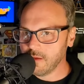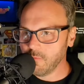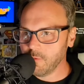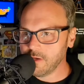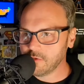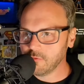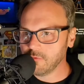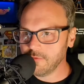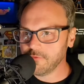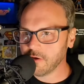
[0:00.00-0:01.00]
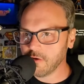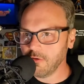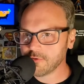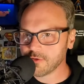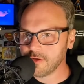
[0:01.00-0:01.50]
we do live in a
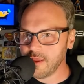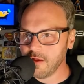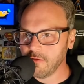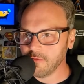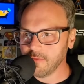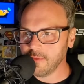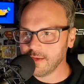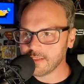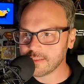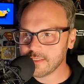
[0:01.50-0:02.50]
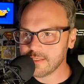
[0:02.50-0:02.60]
culture now that is